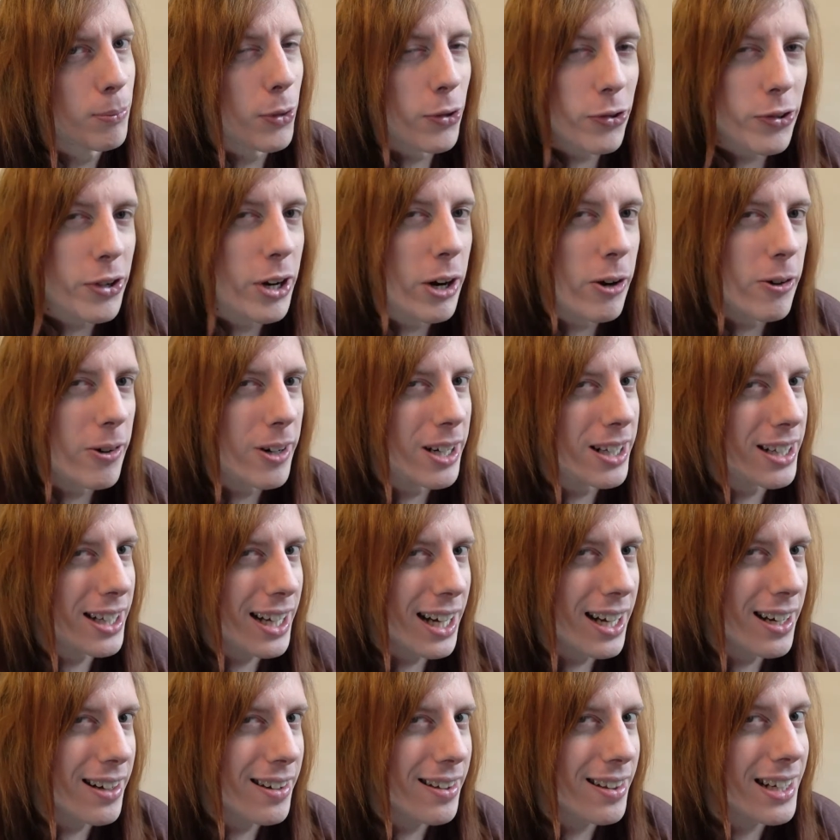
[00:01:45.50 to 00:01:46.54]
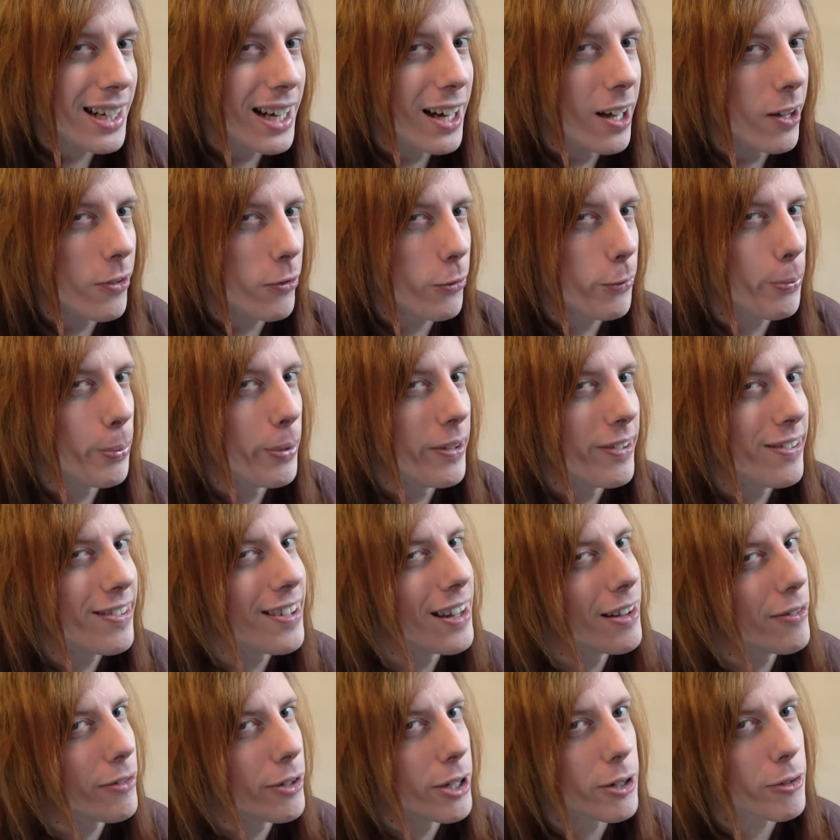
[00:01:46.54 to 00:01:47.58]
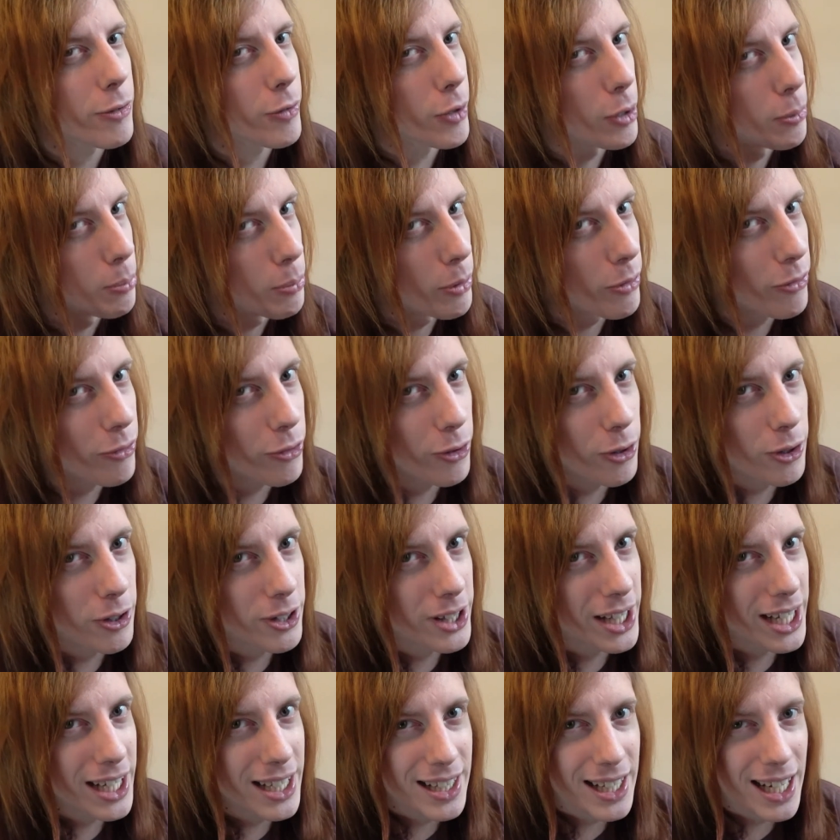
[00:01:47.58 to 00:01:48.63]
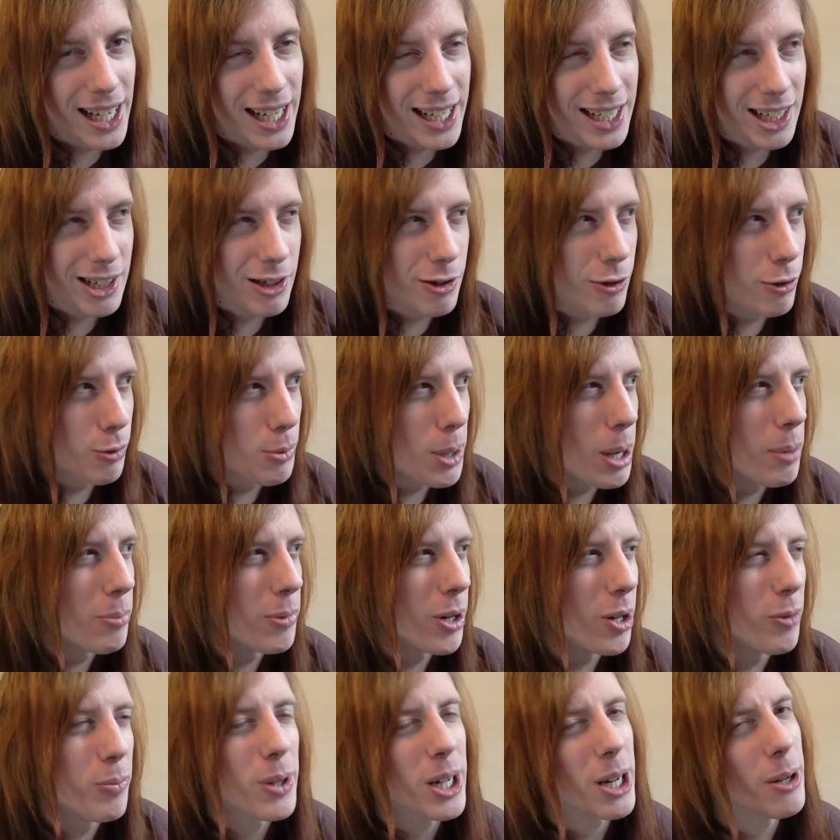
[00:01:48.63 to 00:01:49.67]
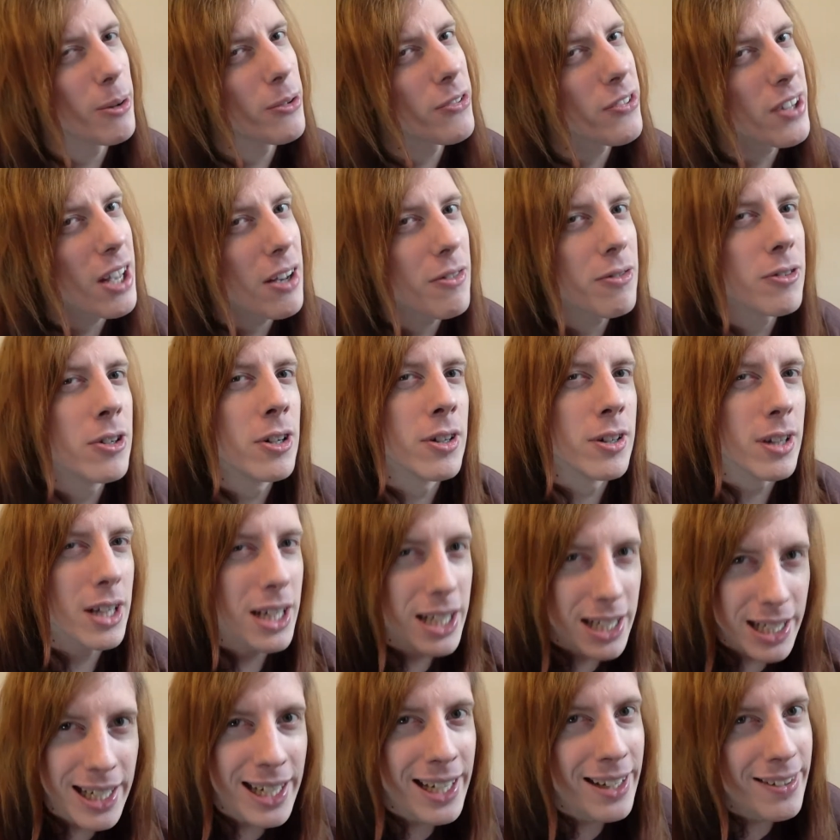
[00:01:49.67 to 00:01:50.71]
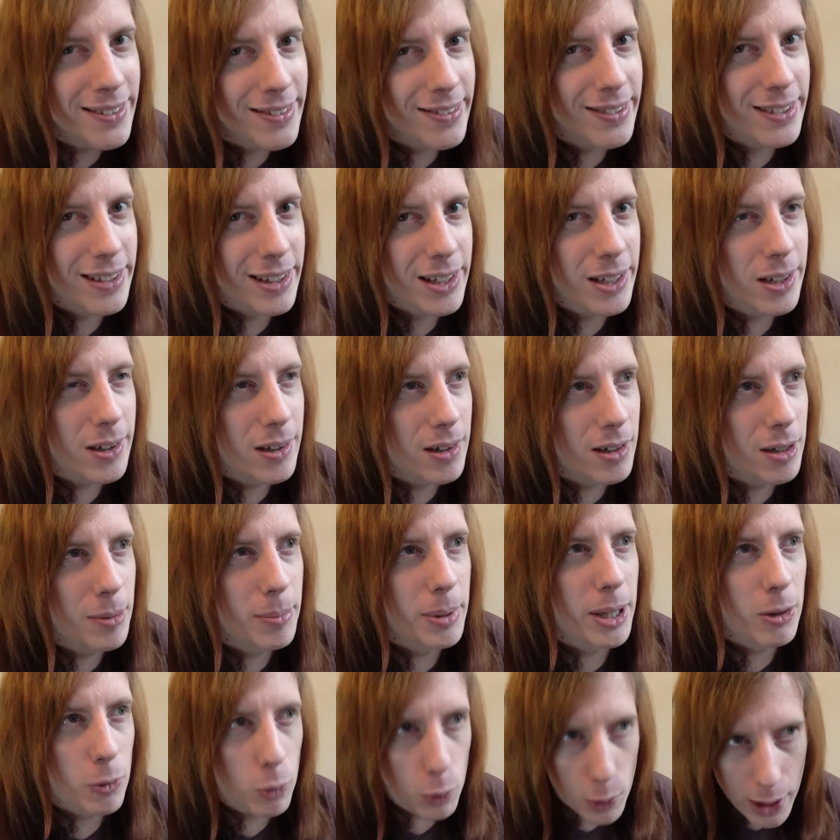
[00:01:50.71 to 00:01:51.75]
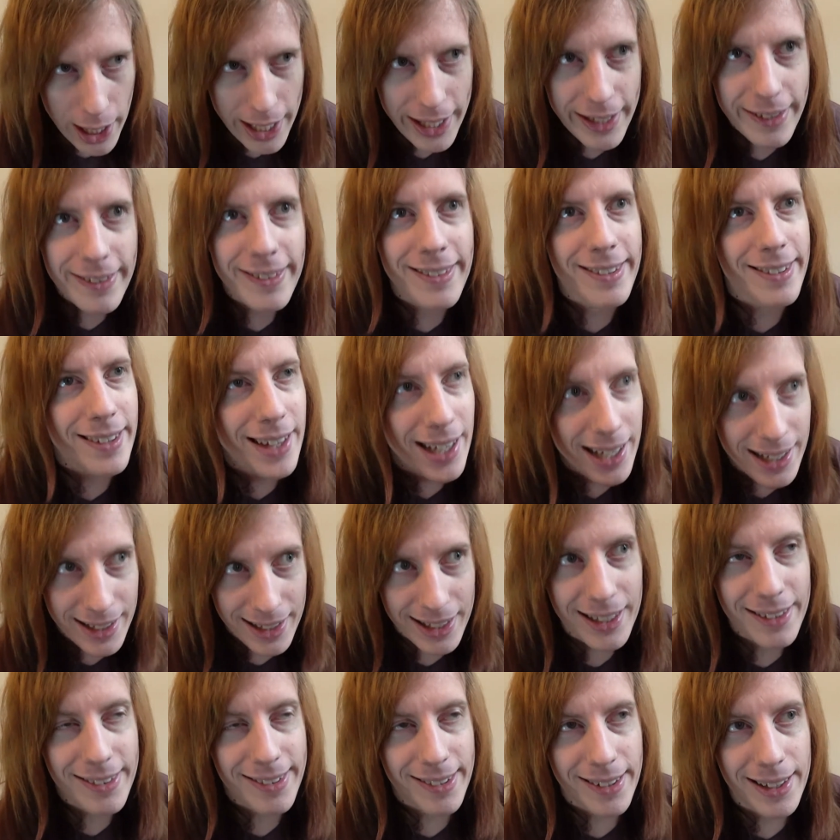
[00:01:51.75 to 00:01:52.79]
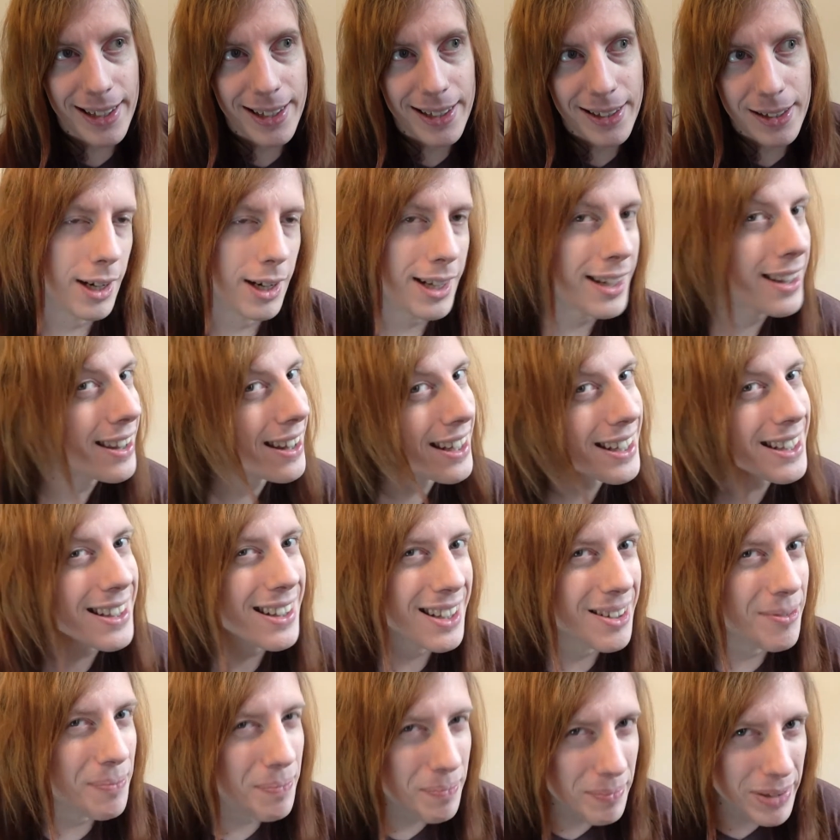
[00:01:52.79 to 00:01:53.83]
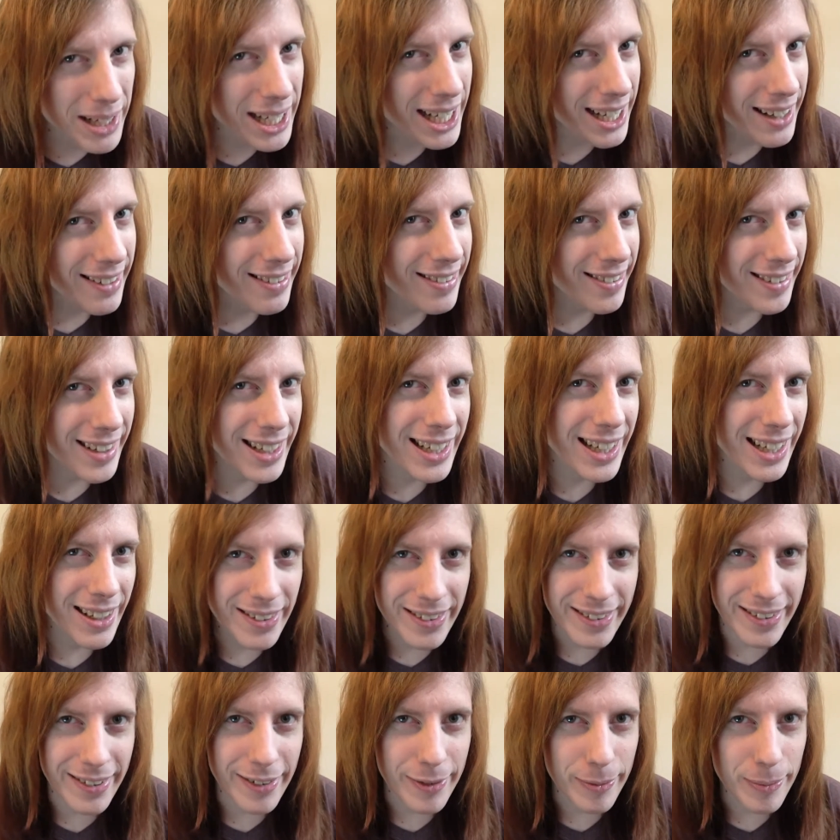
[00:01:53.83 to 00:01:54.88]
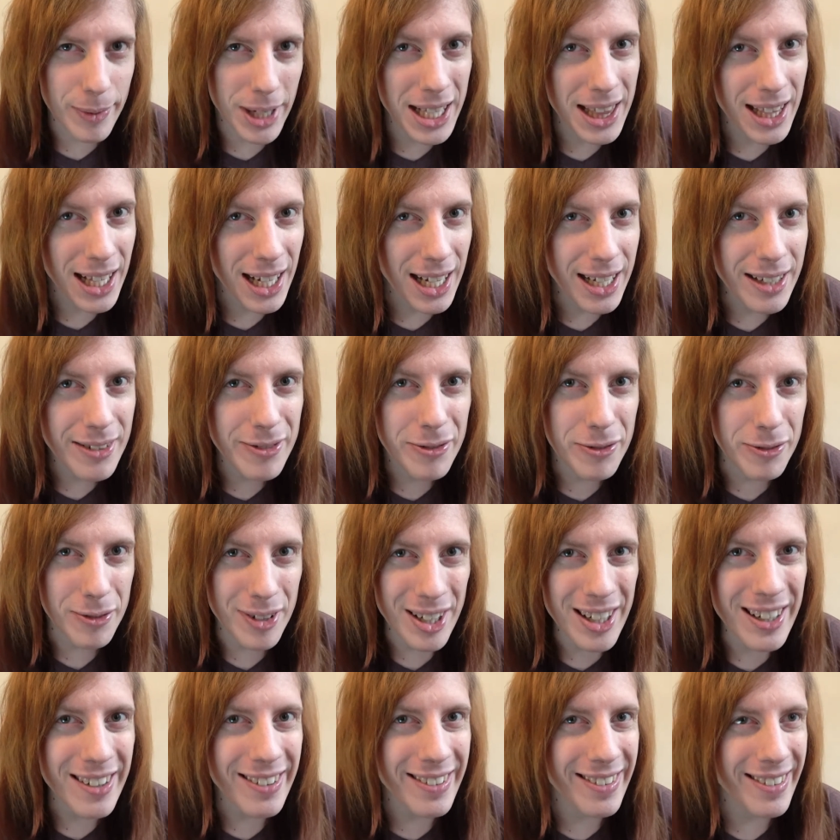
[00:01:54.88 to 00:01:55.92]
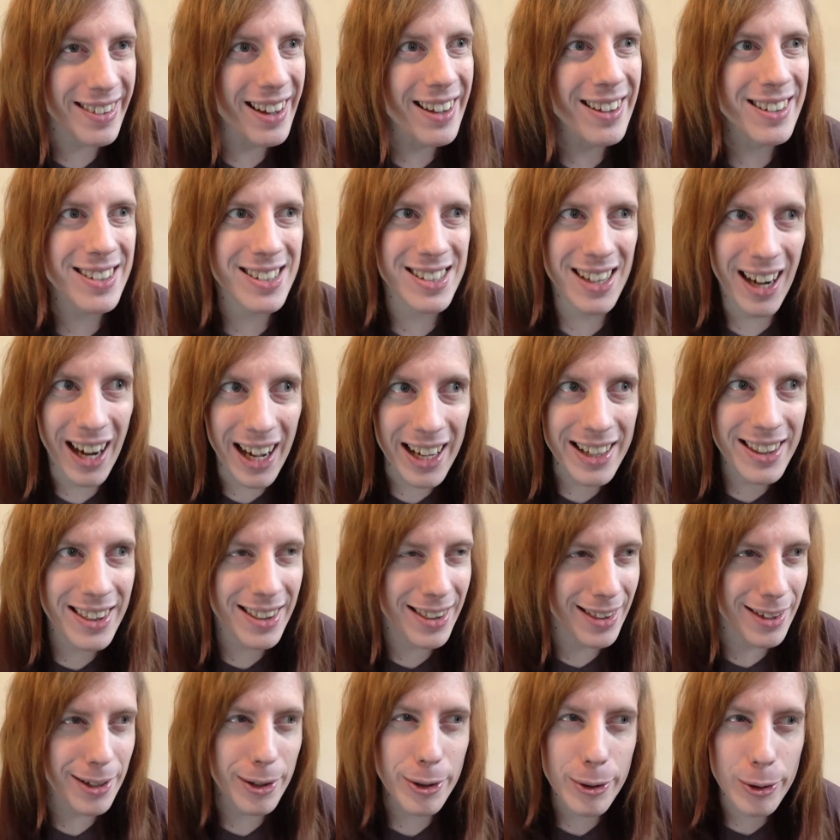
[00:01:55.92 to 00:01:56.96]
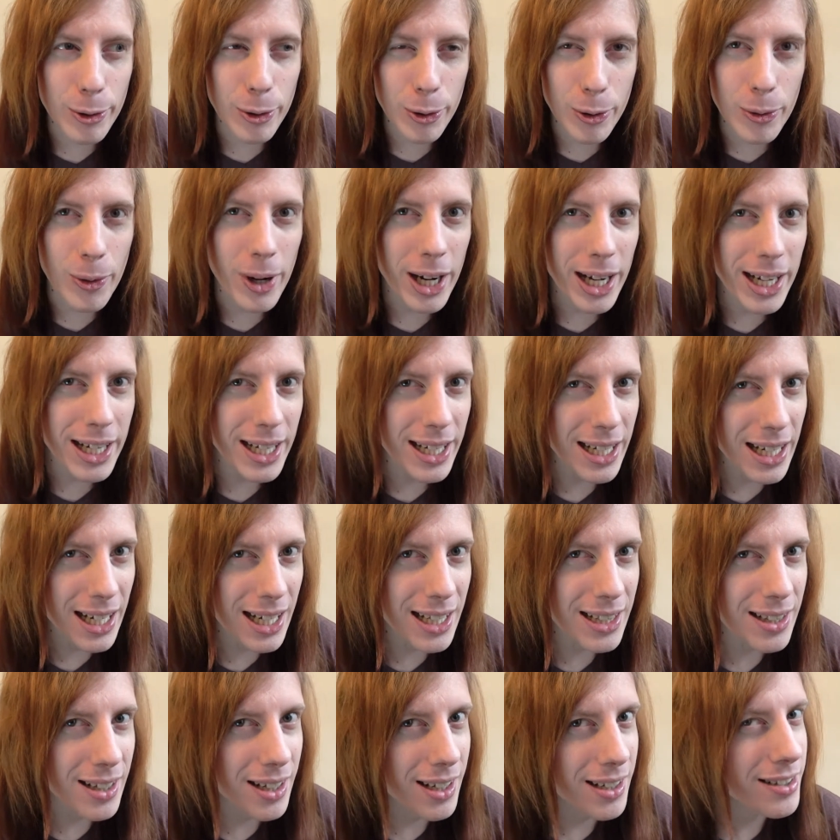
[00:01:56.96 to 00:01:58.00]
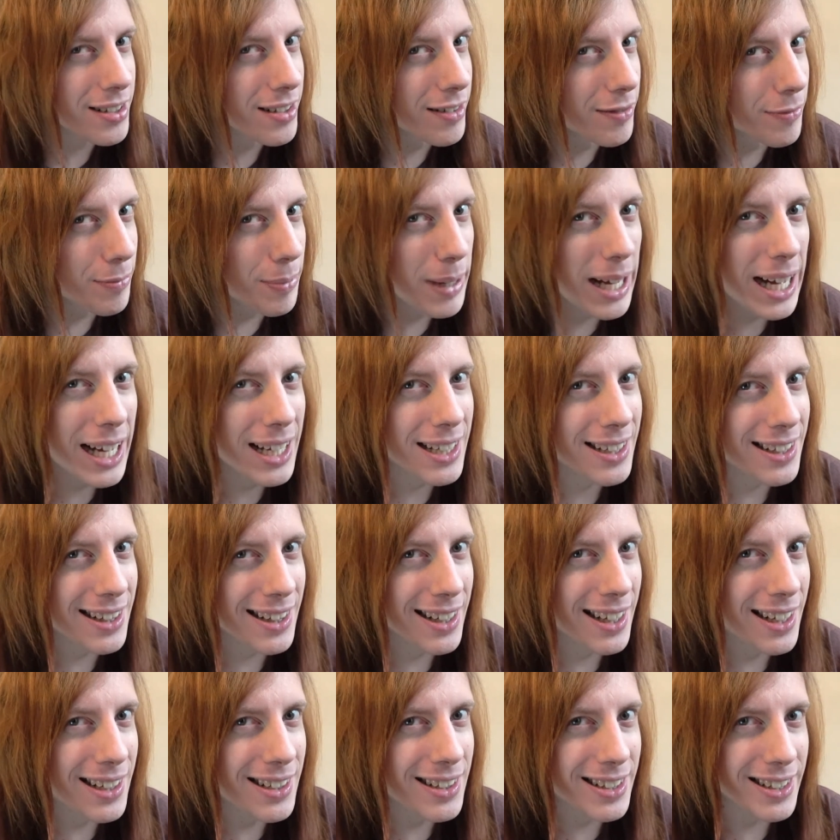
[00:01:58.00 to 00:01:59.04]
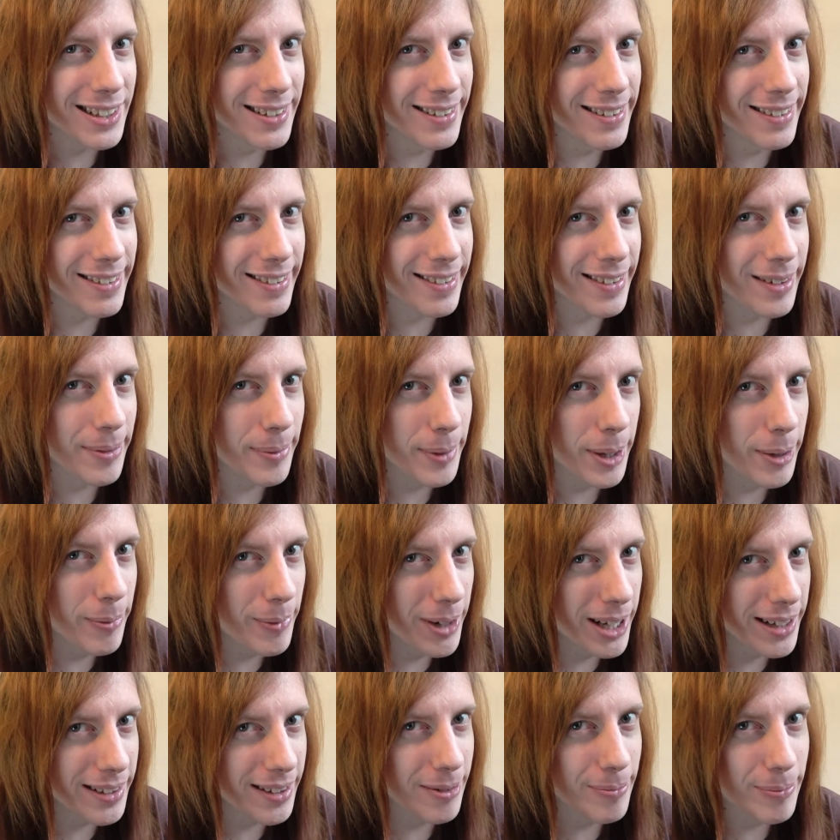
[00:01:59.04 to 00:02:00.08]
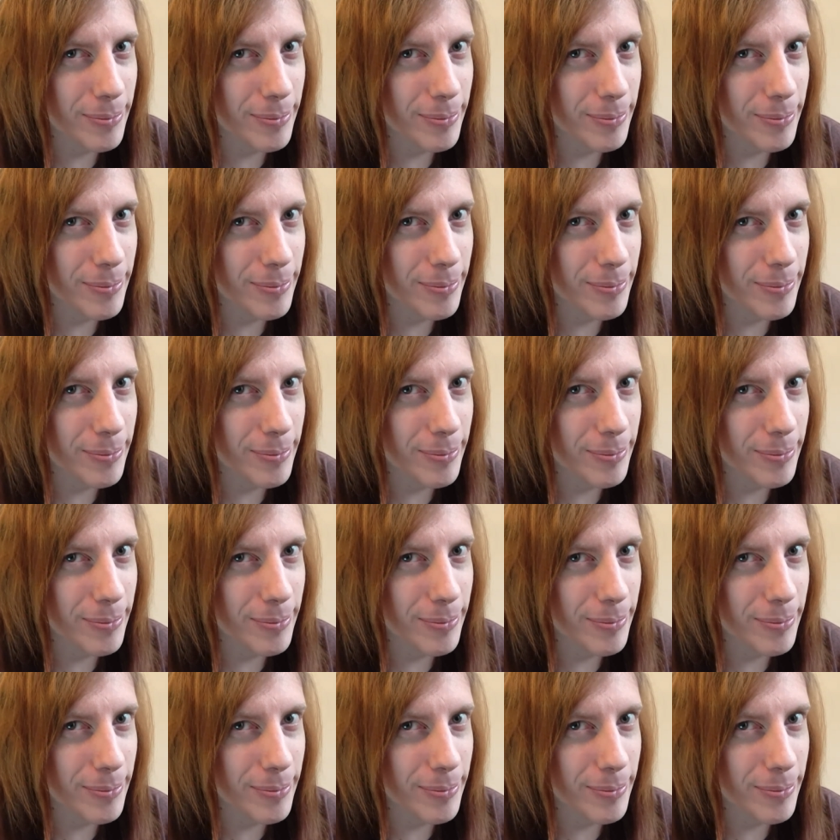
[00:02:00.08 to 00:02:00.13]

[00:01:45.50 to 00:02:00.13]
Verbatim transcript: There's not really anything else specific from before then that I can remember, but I was definitely insecure about weights and eating. think the biggest guilt of my life is that I threw away a lot of pet lunches that my mother